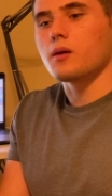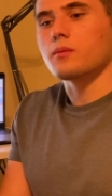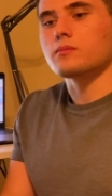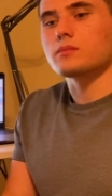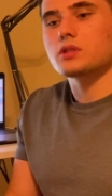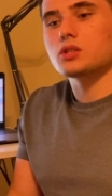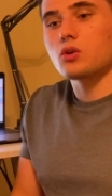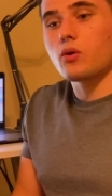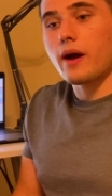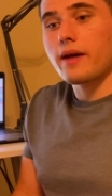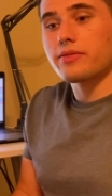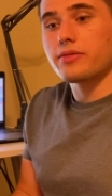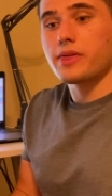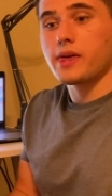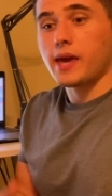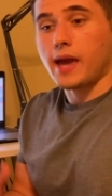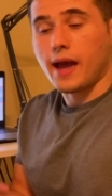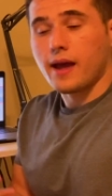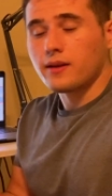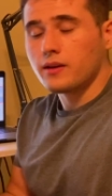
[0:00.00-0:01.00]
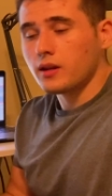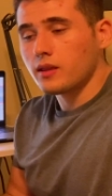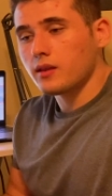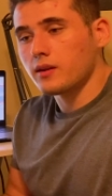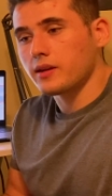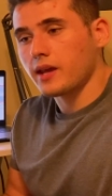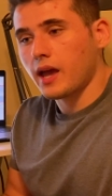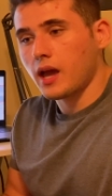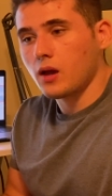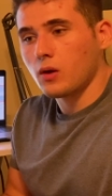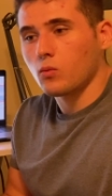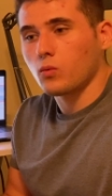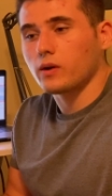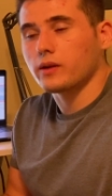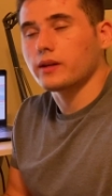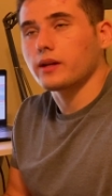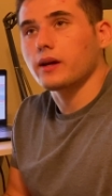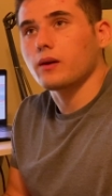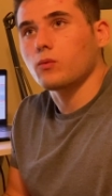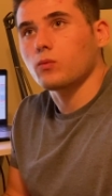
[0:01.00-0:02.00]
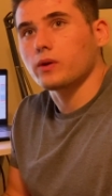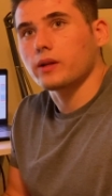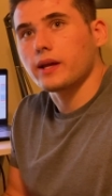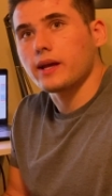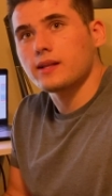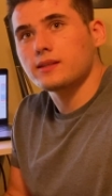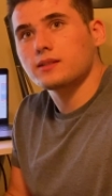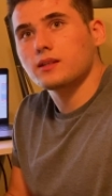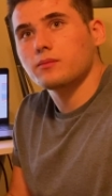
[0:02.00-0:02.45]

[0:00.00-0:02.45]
So at the end of the day, what ends